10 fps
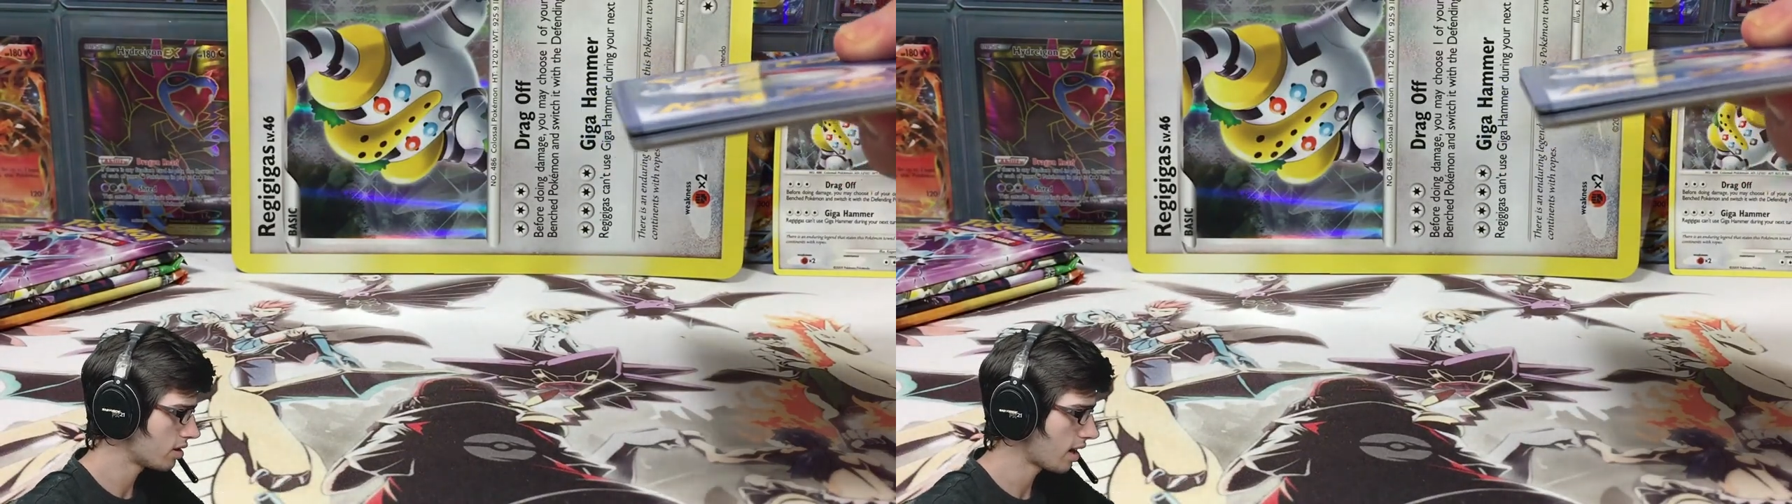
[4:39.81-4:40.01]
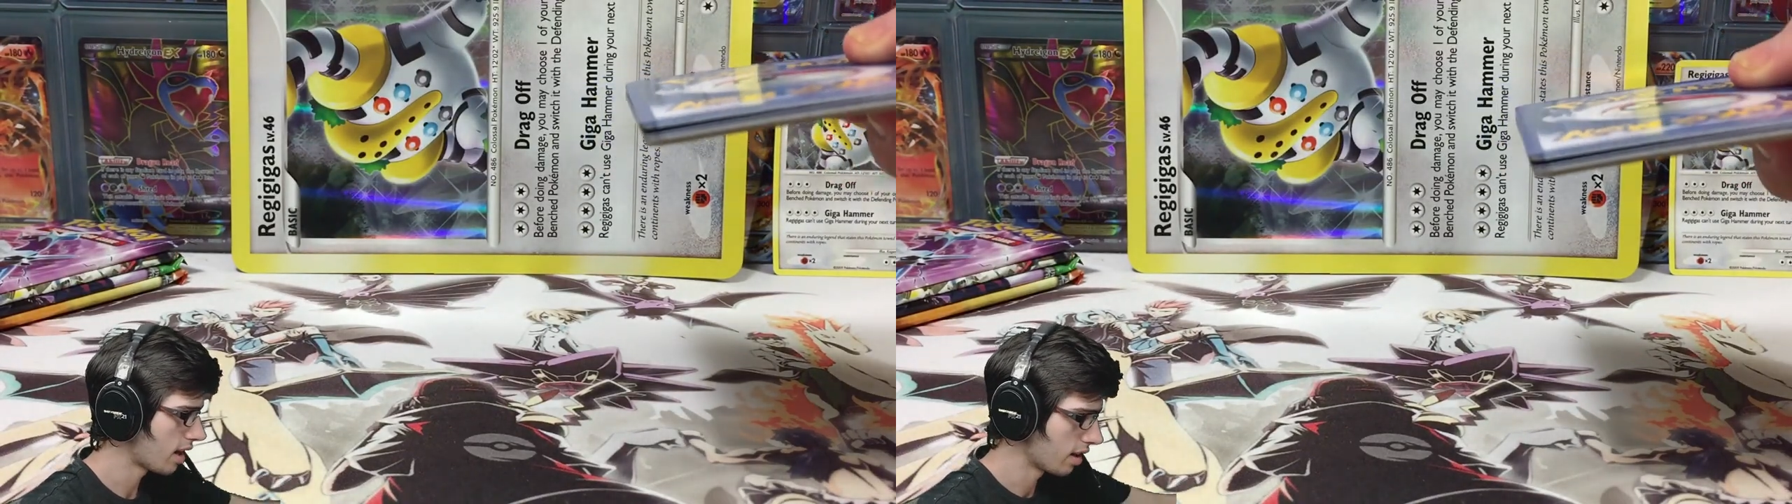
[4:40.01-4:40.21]

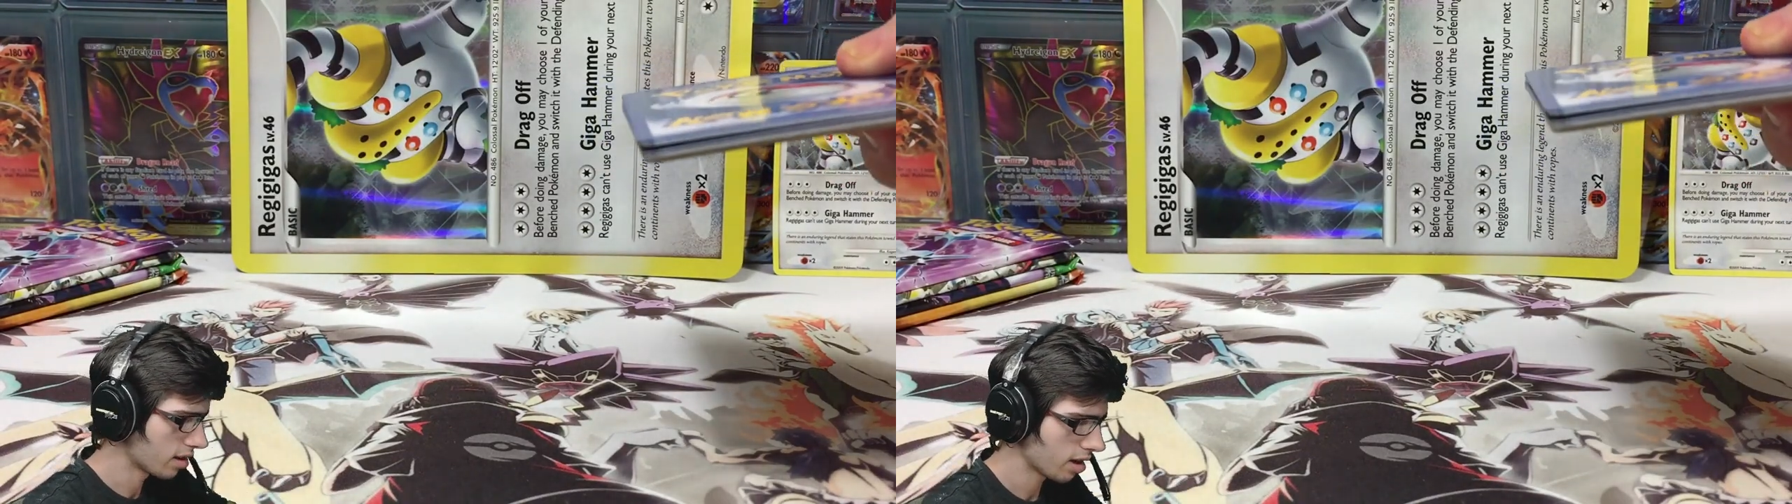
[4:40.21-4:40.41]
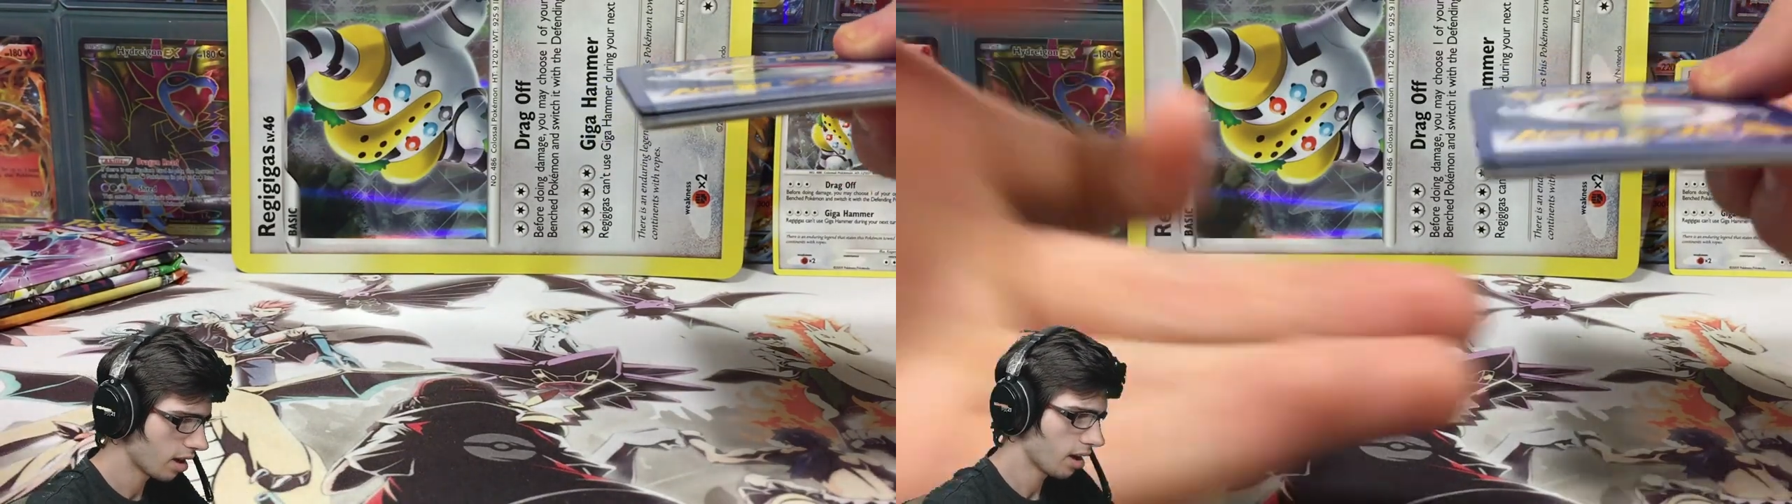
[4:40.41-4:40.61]

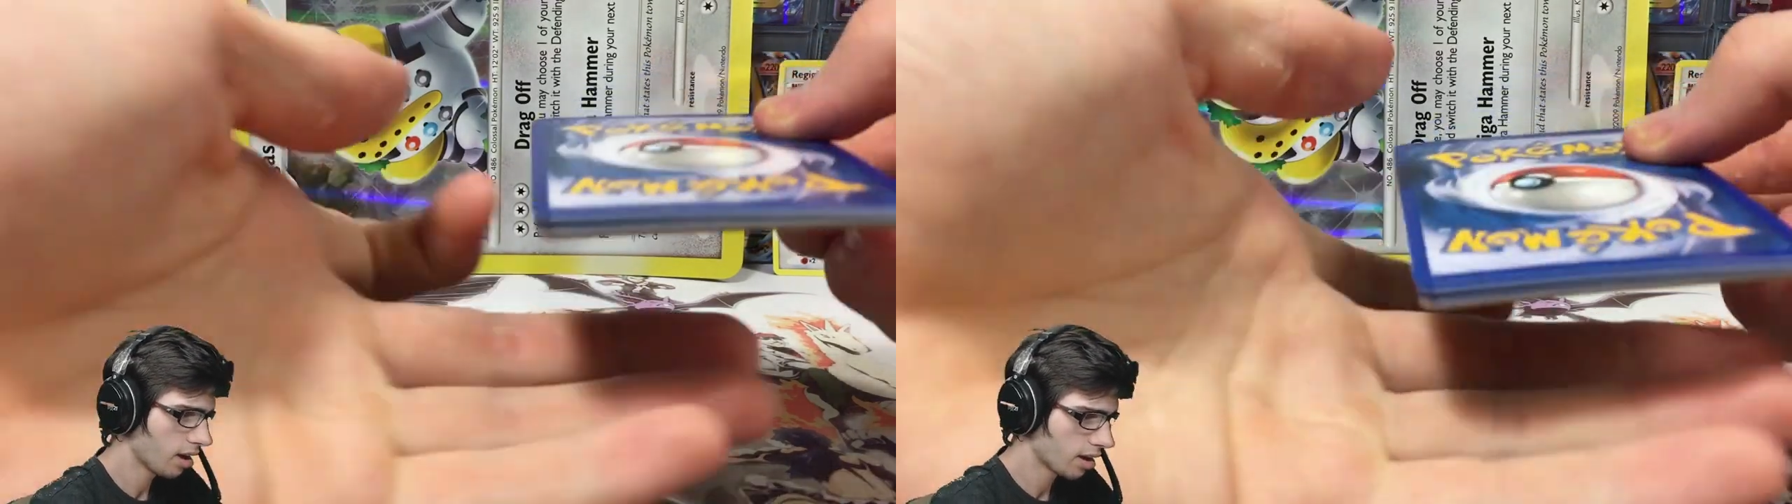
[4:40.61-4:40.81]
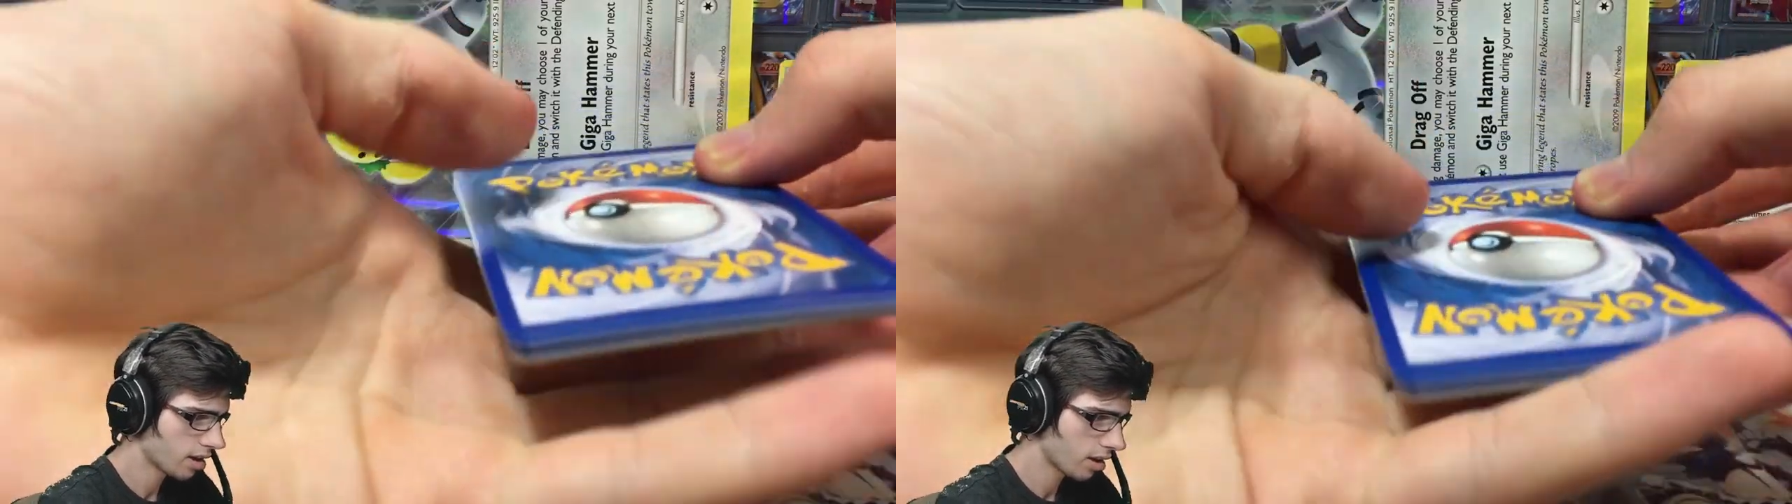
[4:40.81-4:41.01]
contain
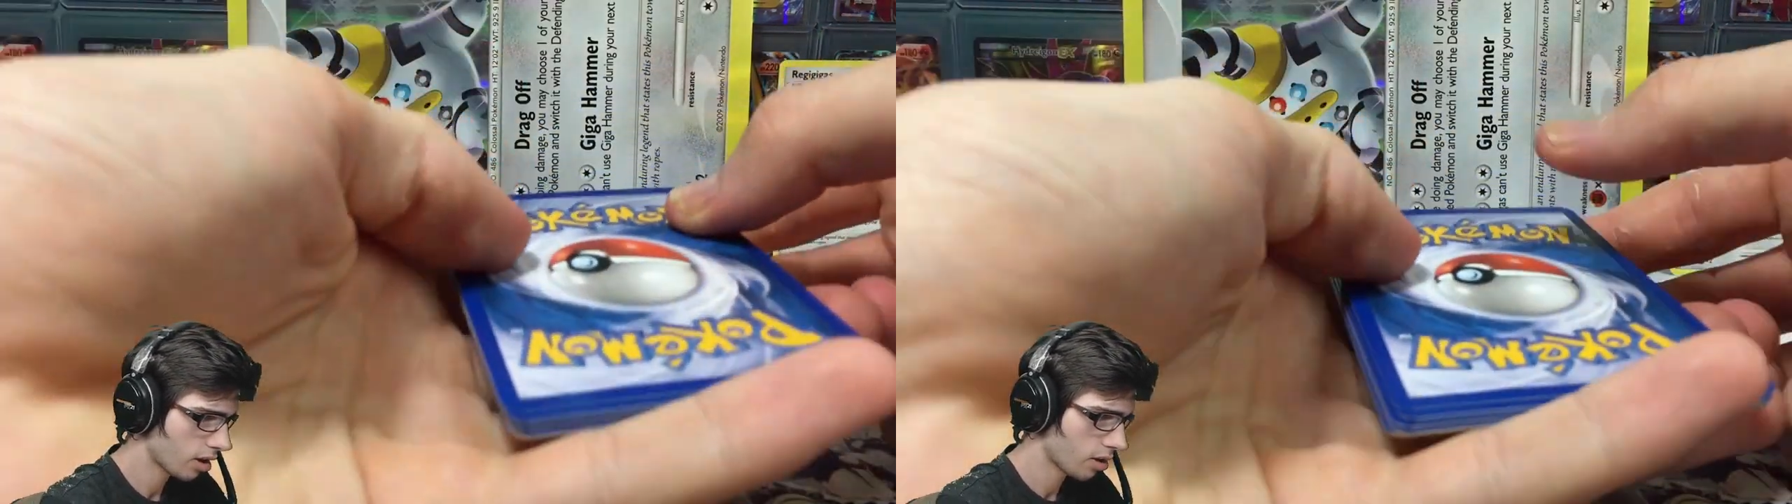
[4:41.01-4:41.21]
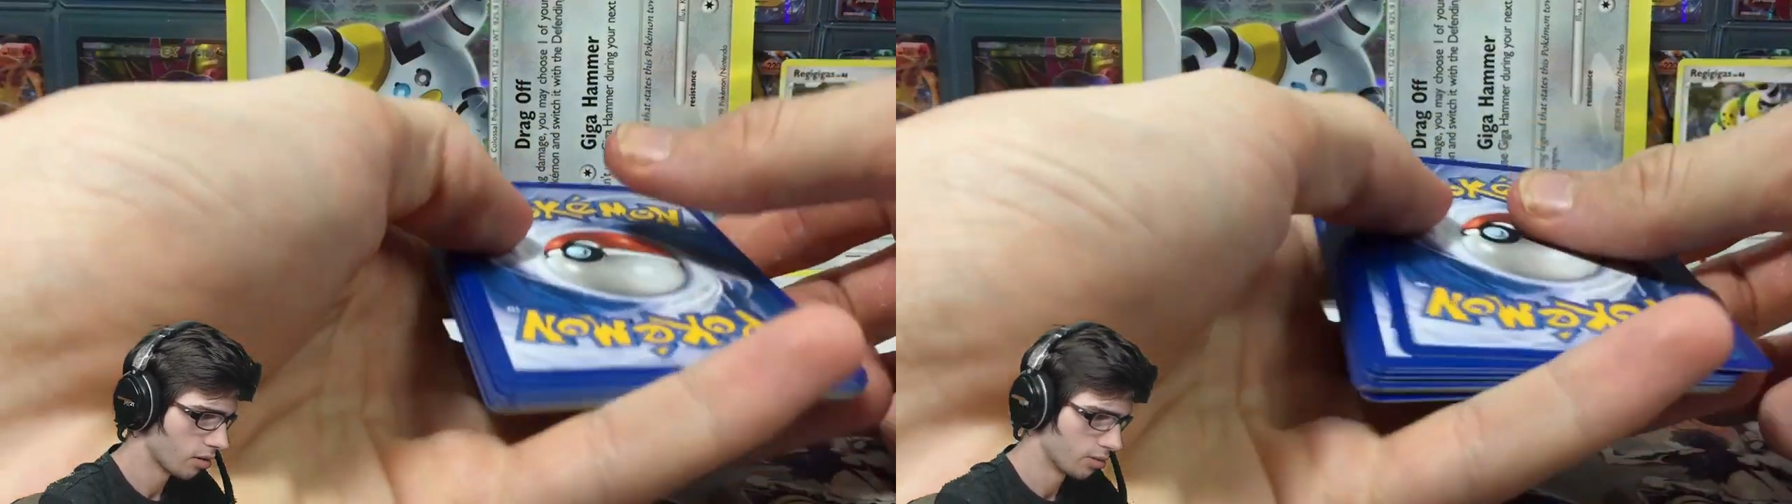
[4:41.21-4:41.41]

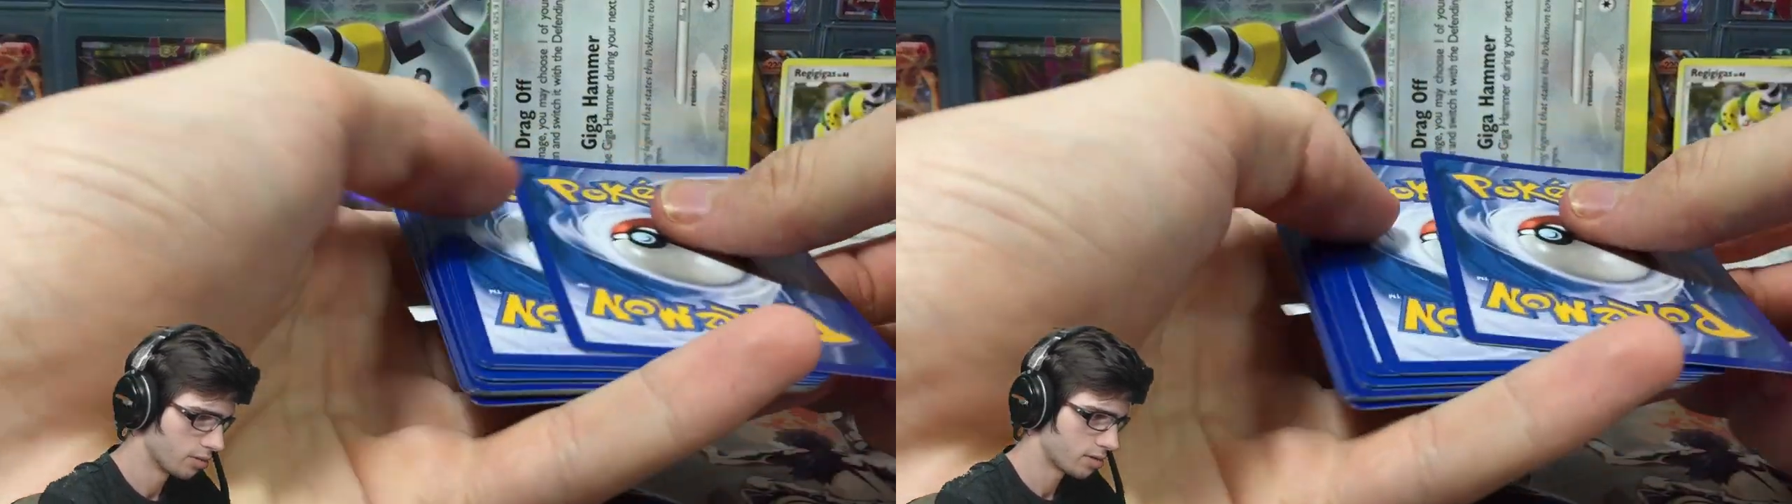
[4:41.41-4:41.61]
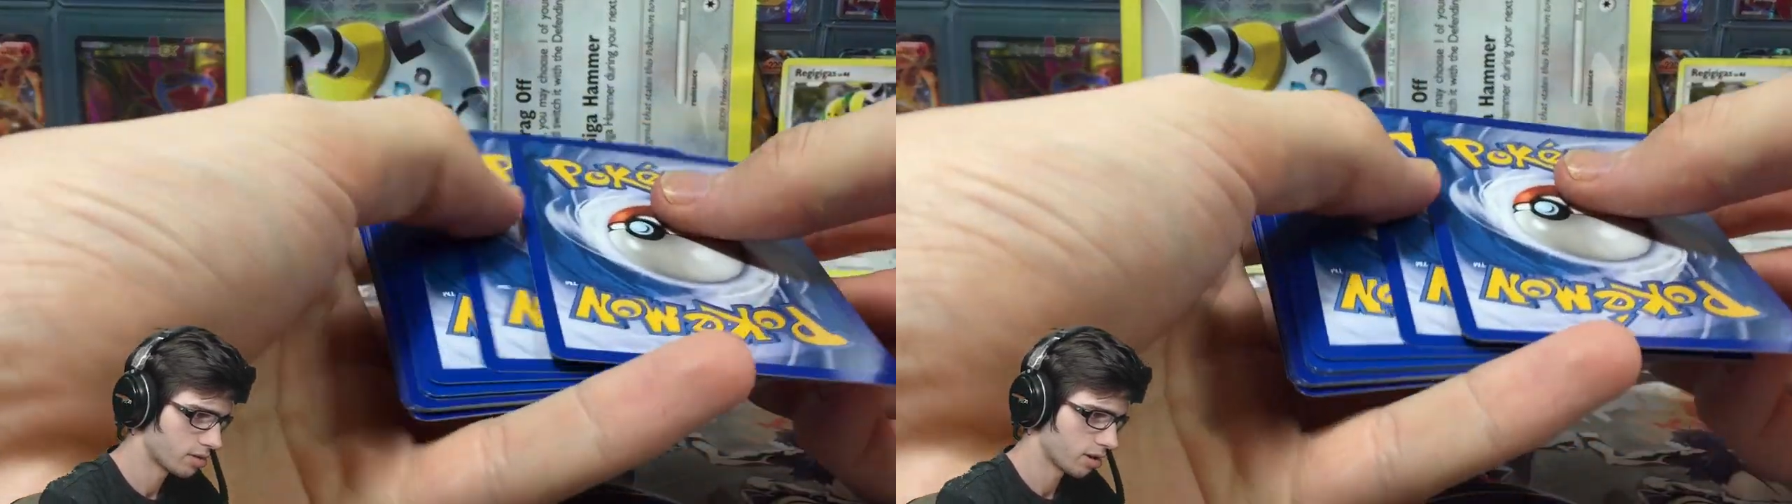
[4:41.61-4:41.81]
codes.